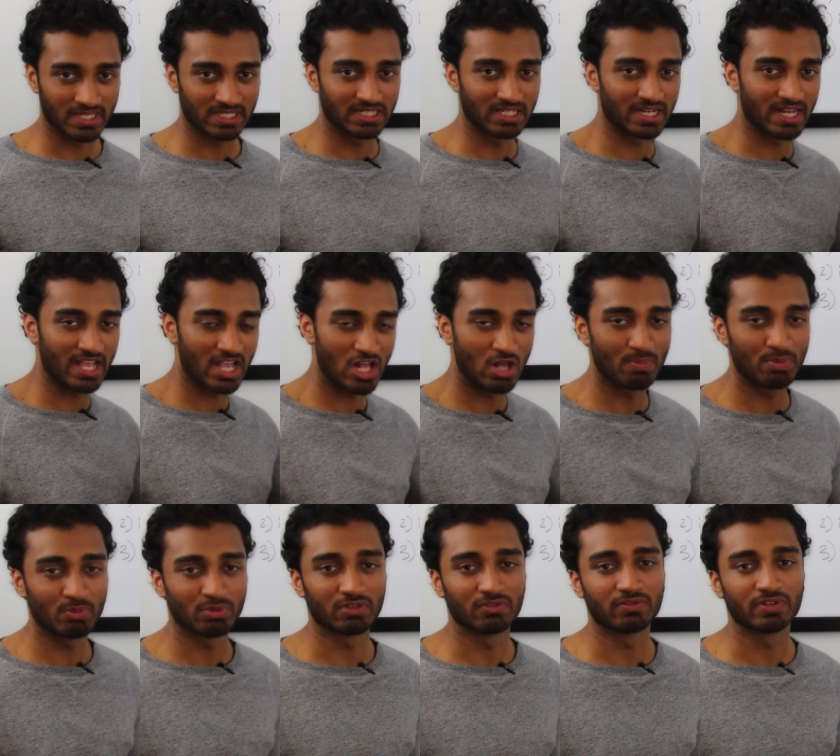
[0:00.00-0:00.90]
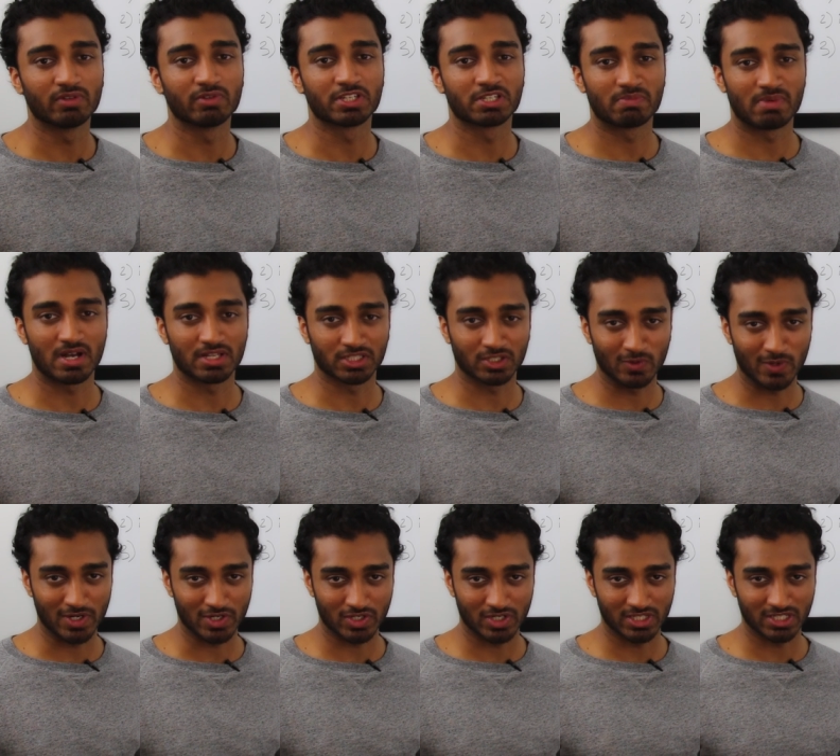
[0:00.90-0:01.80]
is gonna help you with the free response
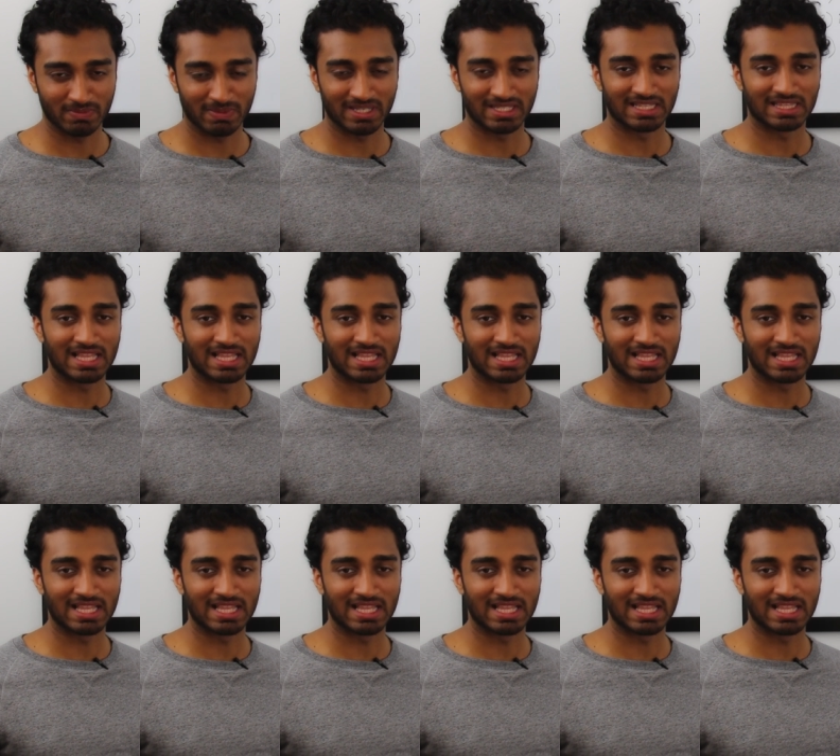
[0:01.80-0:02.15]
questions because